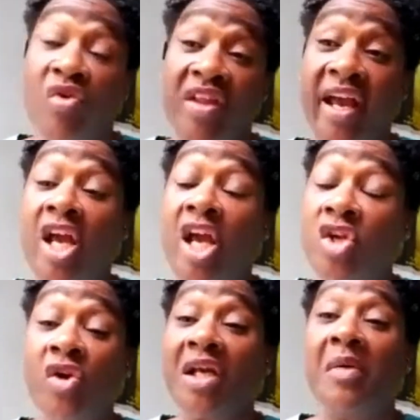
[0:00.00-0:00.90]
You're there.
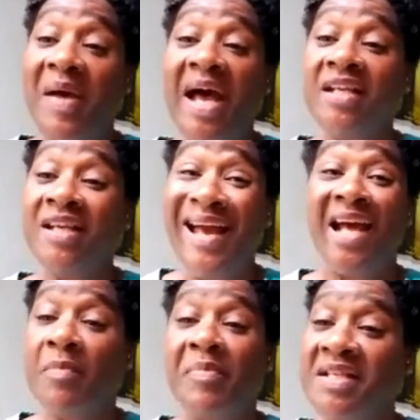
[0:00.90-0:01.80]
You're a companion
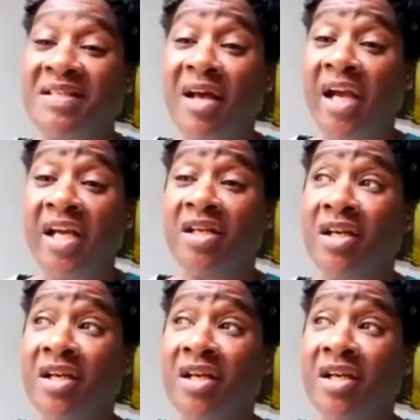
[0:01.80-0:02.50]
at the bedside.